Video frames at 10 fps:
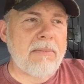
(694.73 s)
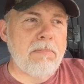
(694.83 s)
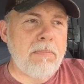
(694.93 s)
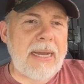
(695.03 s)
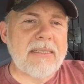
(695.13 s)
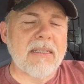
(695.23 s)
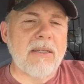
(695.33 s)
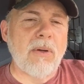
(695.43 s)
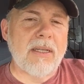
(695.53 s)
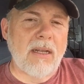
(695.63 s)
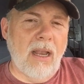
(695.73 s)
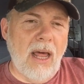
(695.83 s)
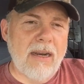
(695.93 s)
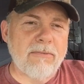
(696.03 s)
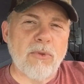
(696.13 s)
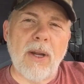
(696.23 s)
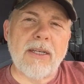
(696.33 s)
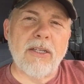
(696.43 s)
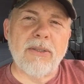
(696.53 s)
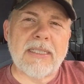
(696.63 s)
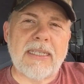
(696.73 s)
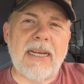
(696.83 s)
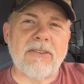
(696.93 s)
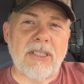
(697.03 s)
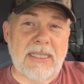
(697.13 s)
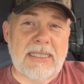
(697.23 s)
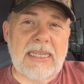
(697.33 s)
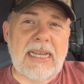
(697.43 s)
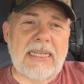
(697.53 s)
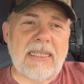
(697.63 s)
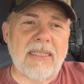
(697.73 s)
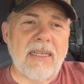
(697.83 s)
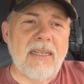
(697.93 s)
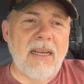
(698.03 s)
And basically what a lot of them try to do is get down to the sand.